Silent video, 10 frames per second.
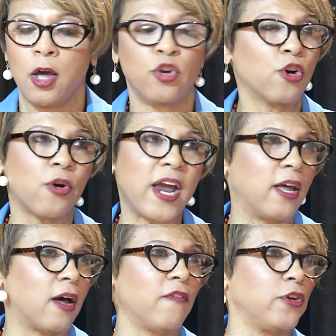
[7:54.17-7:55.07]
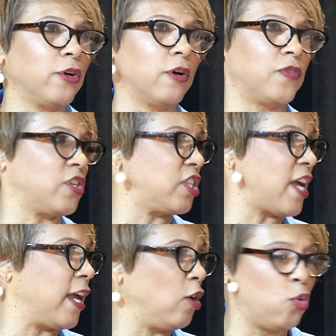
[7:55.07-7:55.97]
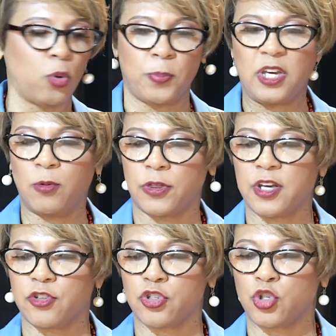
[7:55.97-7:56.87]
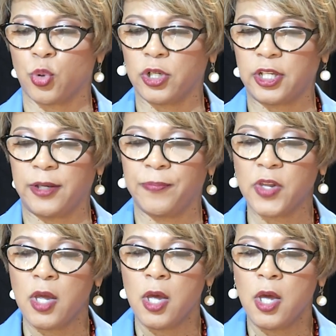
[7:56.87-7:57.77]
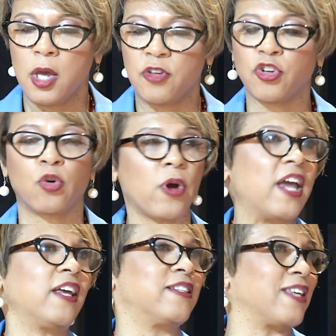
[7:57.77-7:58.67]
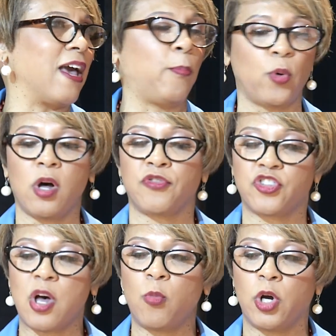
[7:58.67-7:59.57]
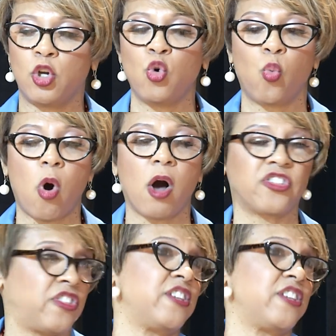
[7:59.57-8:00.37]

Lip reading: Your great governor of this state, who will be with us shortly, is a great example of someone who walks